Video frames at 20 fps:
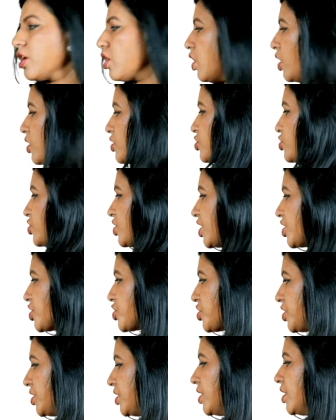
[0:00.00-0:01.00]

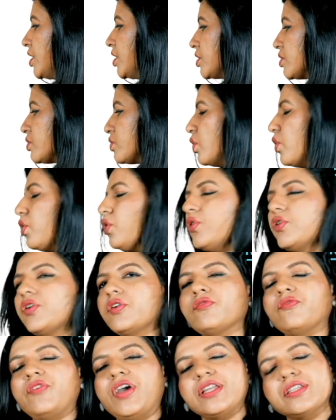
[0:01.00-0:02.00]
conjugation. So
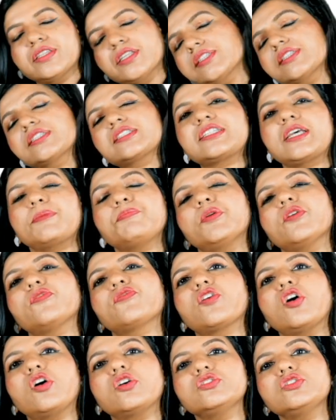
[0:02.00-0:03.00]
when the step
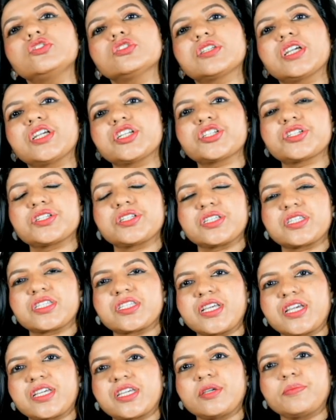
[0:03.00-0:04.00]
of conjugation is
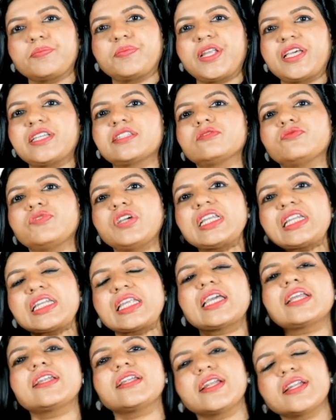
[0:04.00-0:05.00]
taking place, we
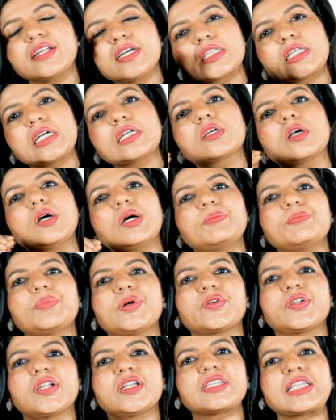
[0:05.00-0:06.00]
need another
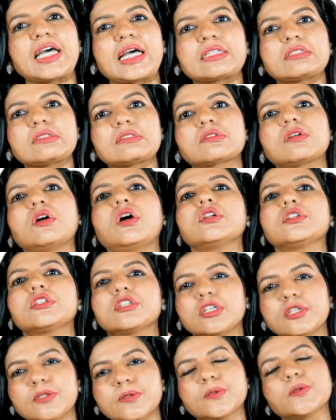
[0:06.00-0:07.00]
compound, and that is called
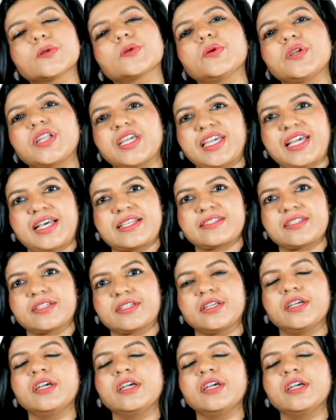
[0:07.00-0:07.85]
glucuronic acid.